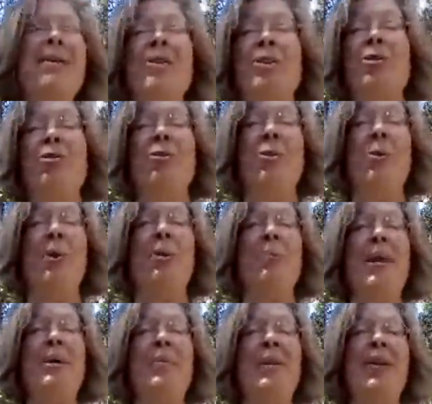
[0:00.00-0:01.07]
to 4
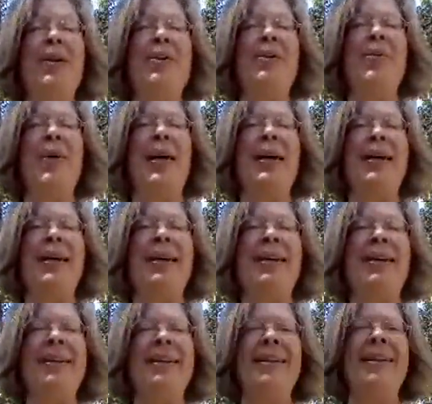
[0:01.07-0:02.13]
maybe on the way in